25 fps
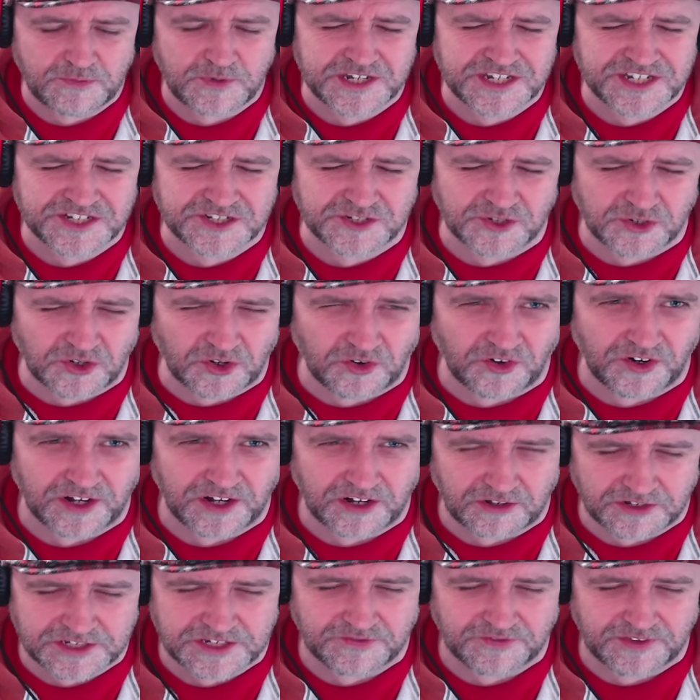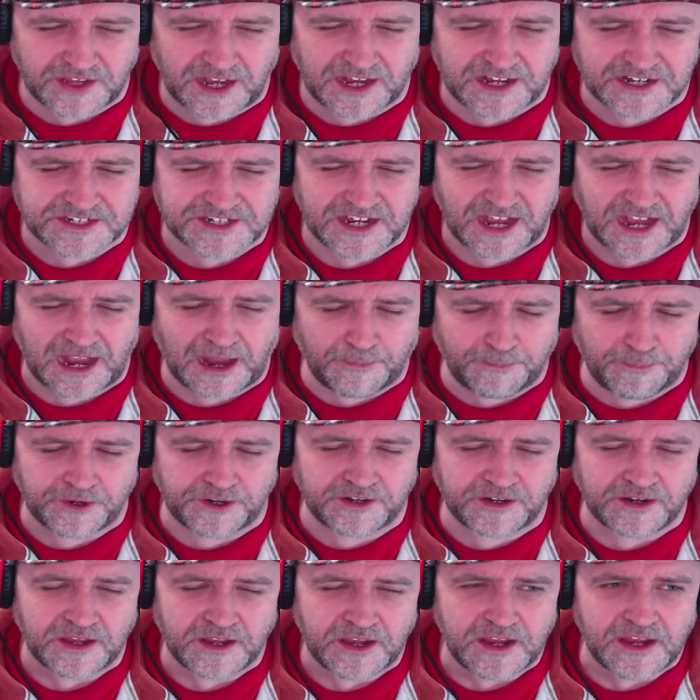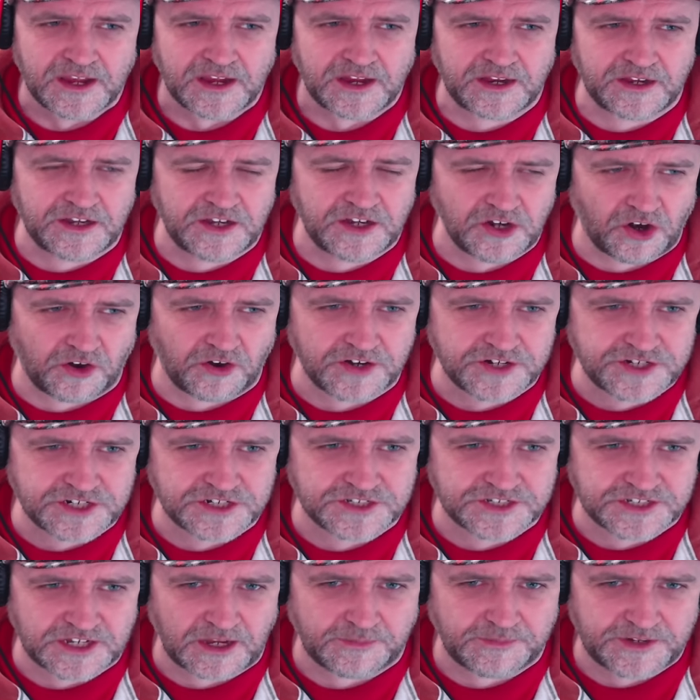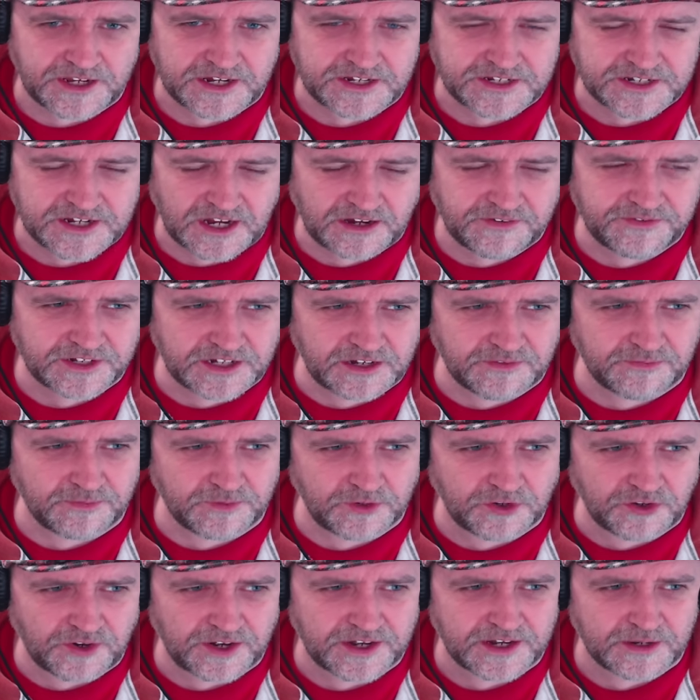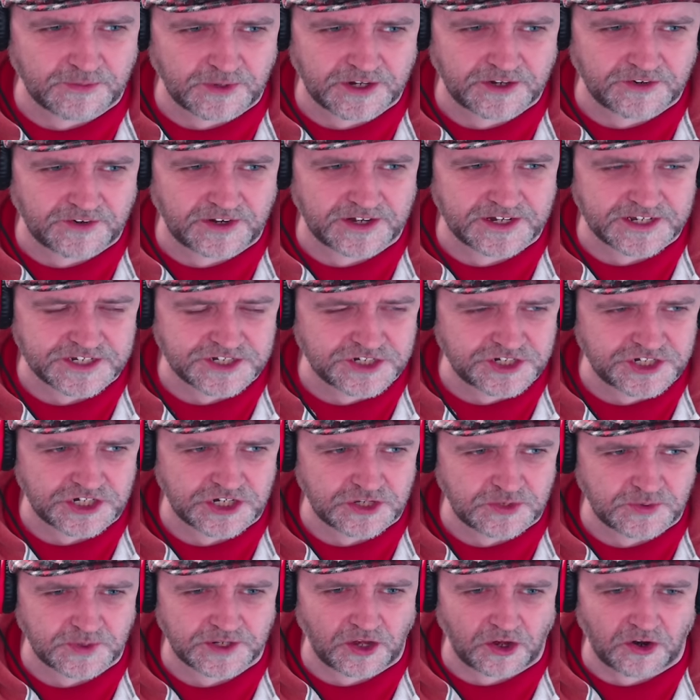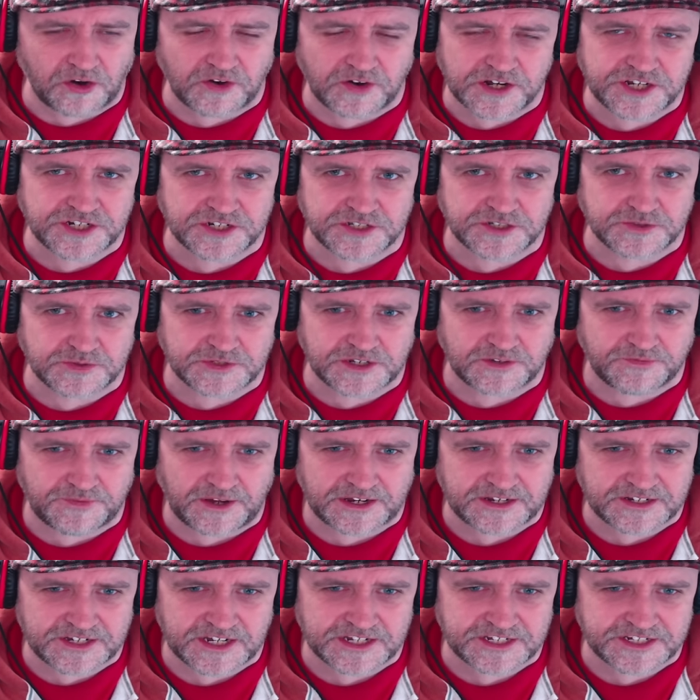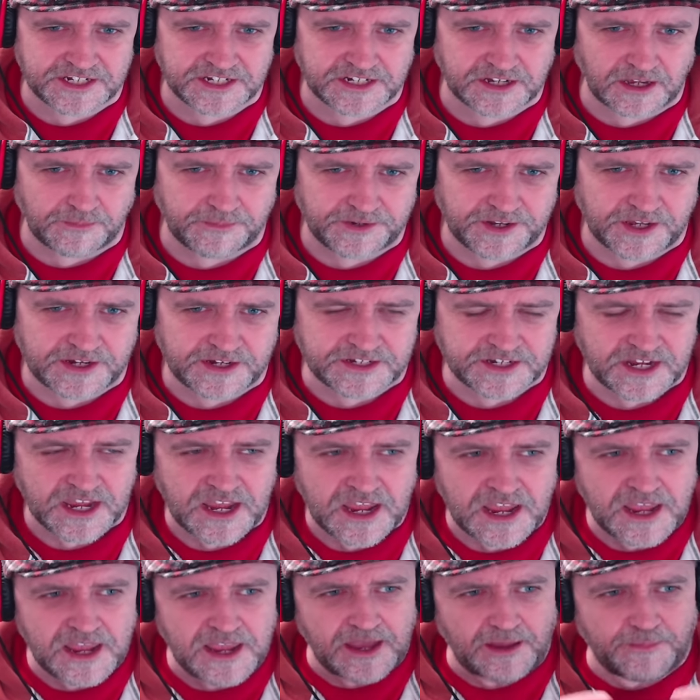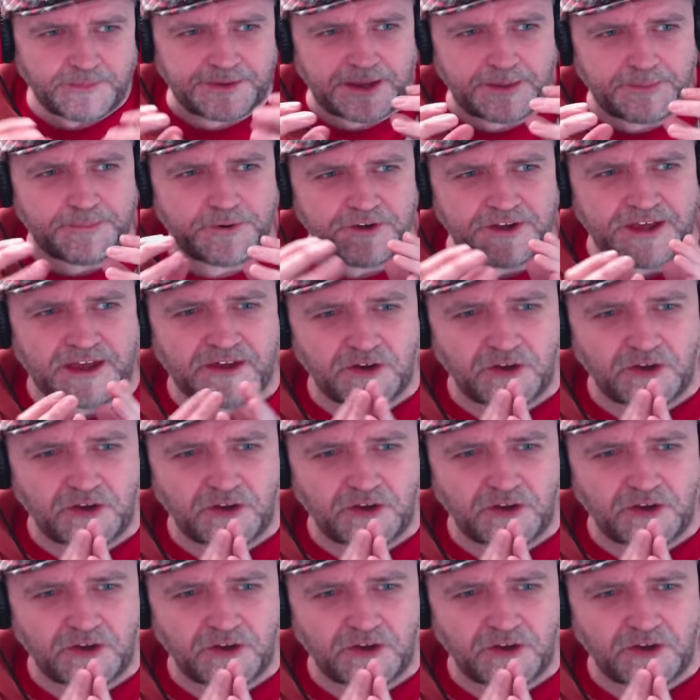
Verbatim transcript: We saw a lot of that happen in the Origins update. I have to give them the credit where credit's due, and Origins was a fantastic update. When they put out